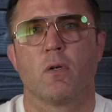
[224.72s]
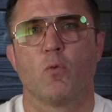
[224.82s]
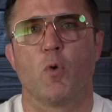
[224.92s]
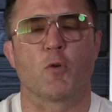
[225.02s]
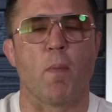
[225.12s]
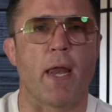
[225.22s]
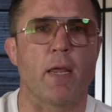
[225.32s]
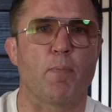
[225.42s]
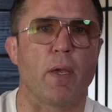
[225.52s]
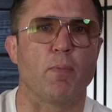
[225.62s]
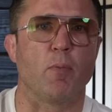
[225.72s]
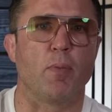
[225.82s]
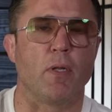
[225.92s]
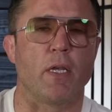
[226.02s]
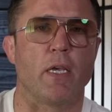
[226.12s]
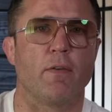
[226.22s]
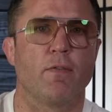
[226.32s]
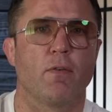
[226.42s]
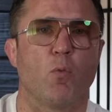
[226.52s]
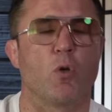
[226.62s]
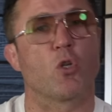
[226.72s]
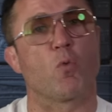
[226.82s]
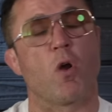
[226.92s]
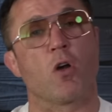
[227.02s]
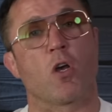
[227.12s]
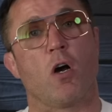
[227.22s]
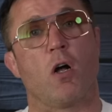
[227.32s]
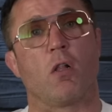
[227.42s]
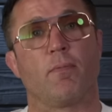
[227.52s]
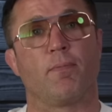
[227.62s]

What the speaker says: which many people believe was the wrong call.